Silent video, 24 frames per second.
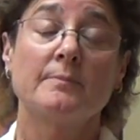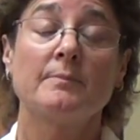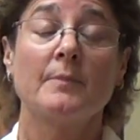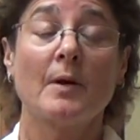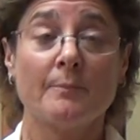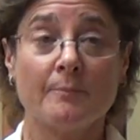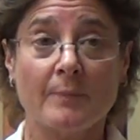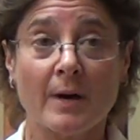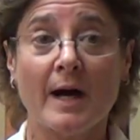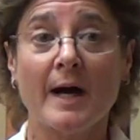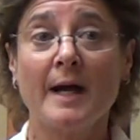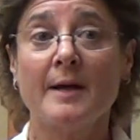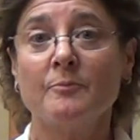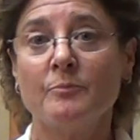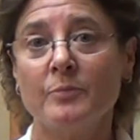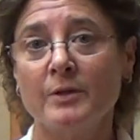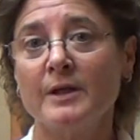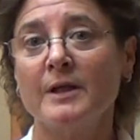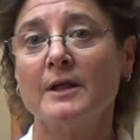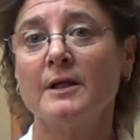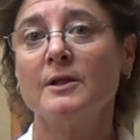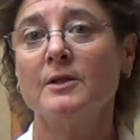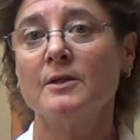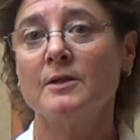My
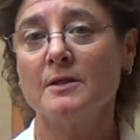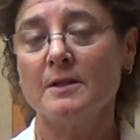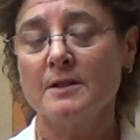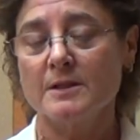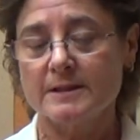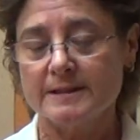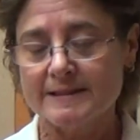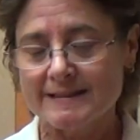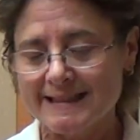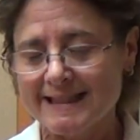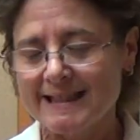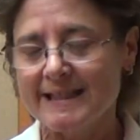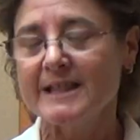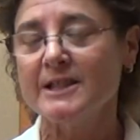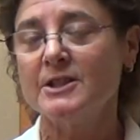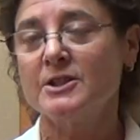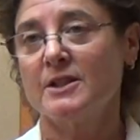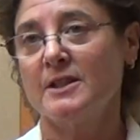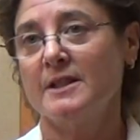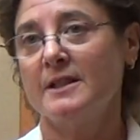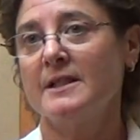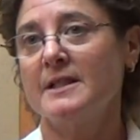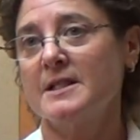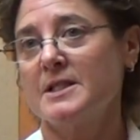big
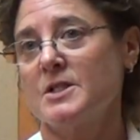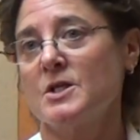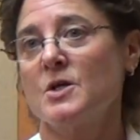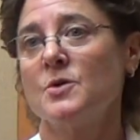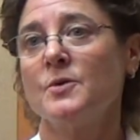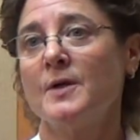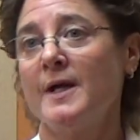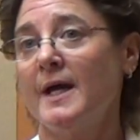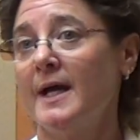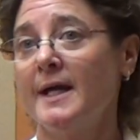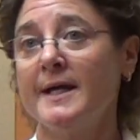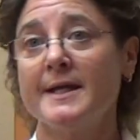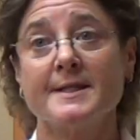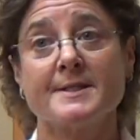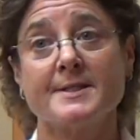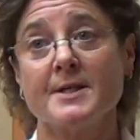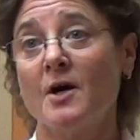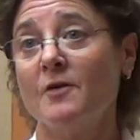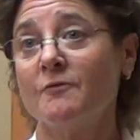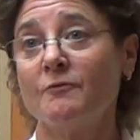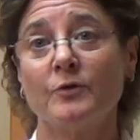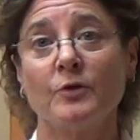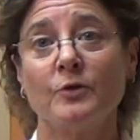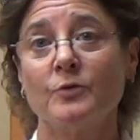teaching it's okay is
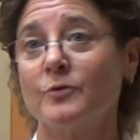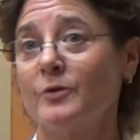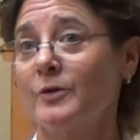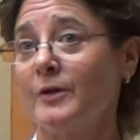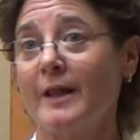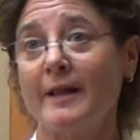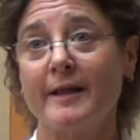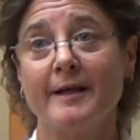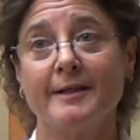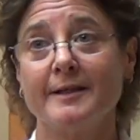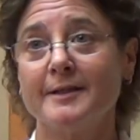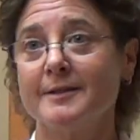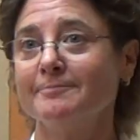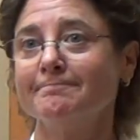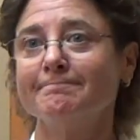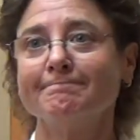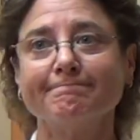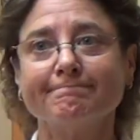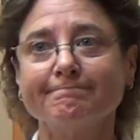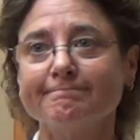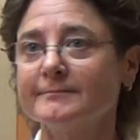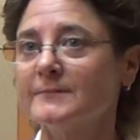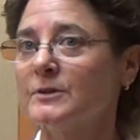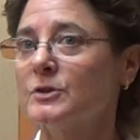all food related.
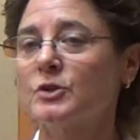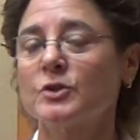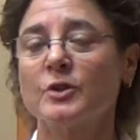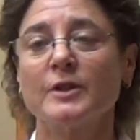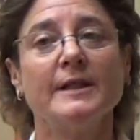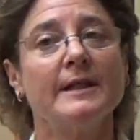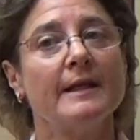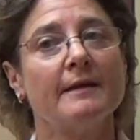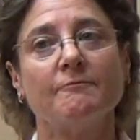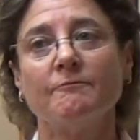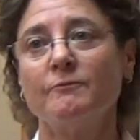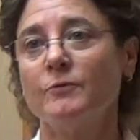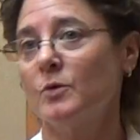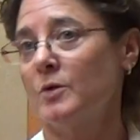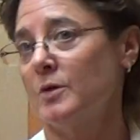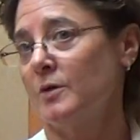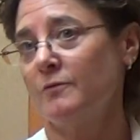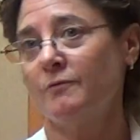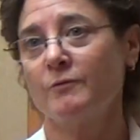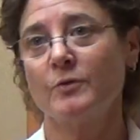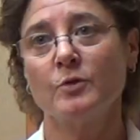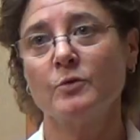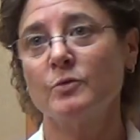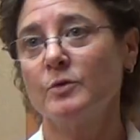Treat and
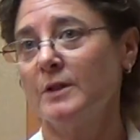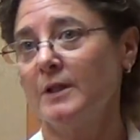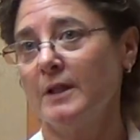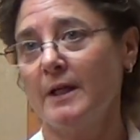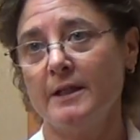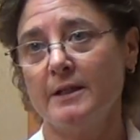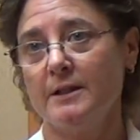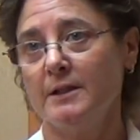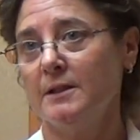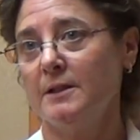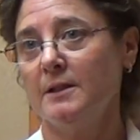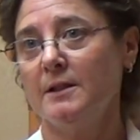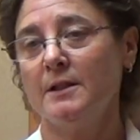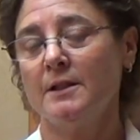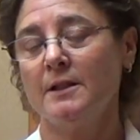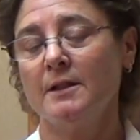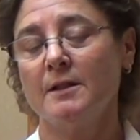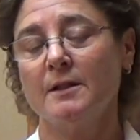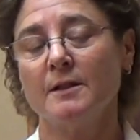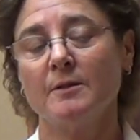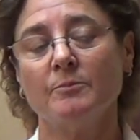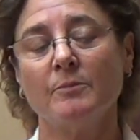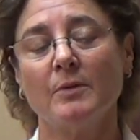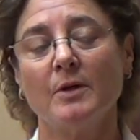food related,
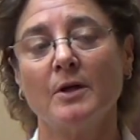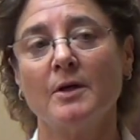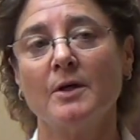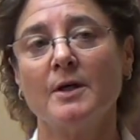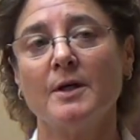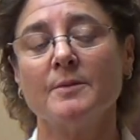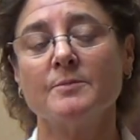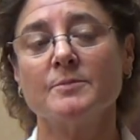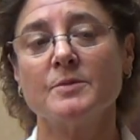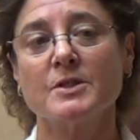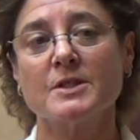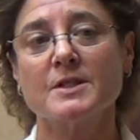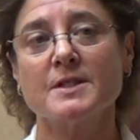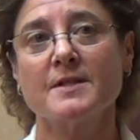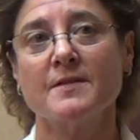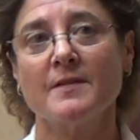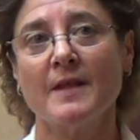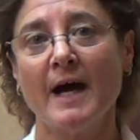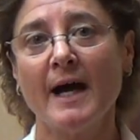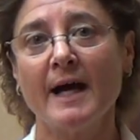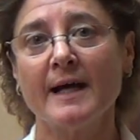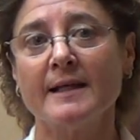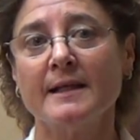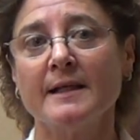and just
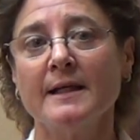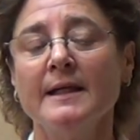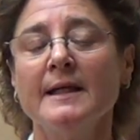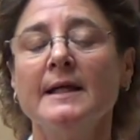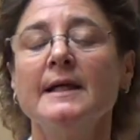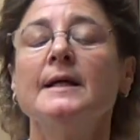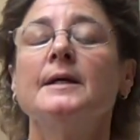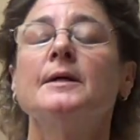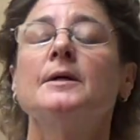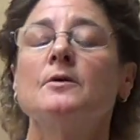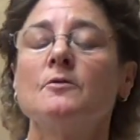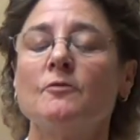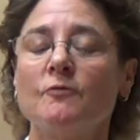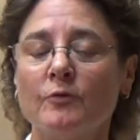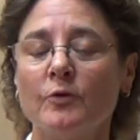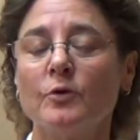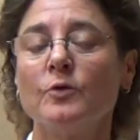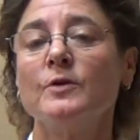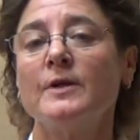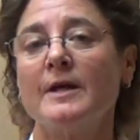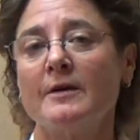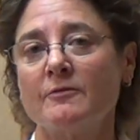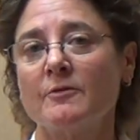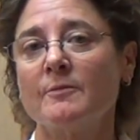that
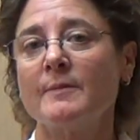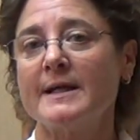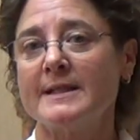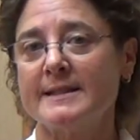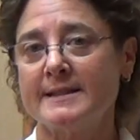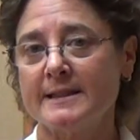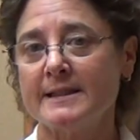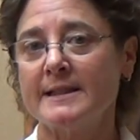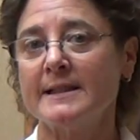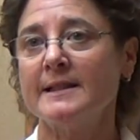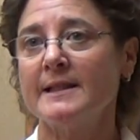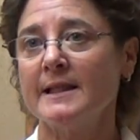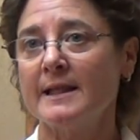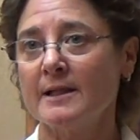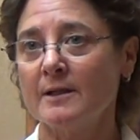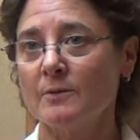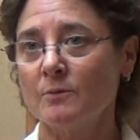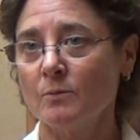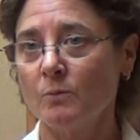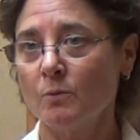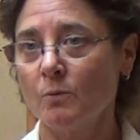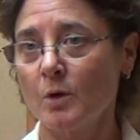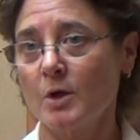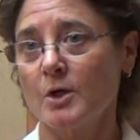food never makes
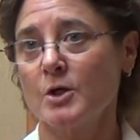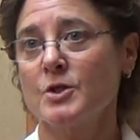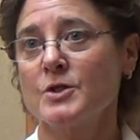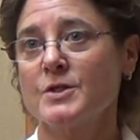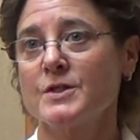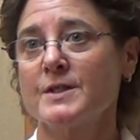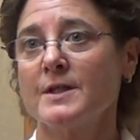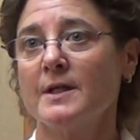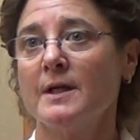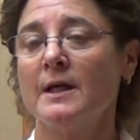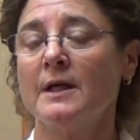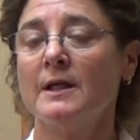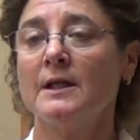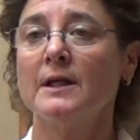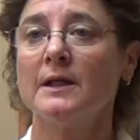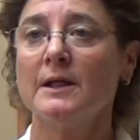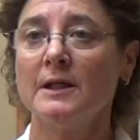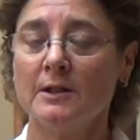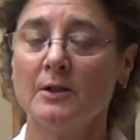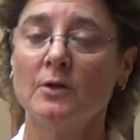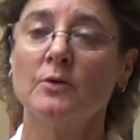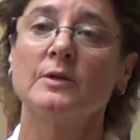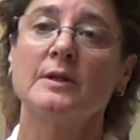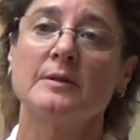anything worse, and it
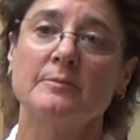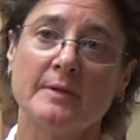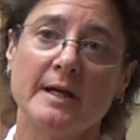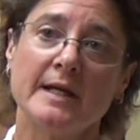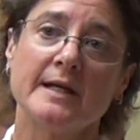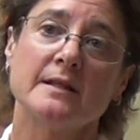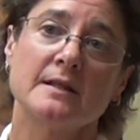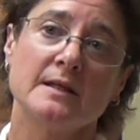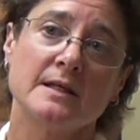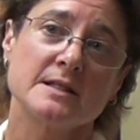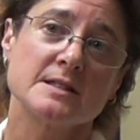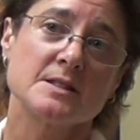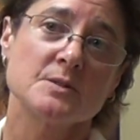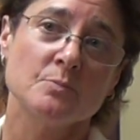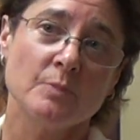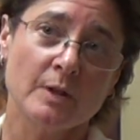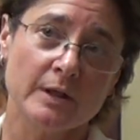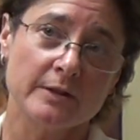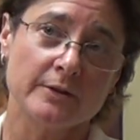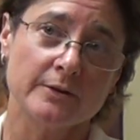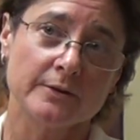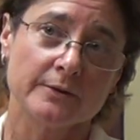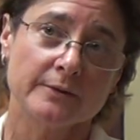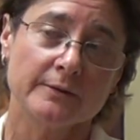can only make things better.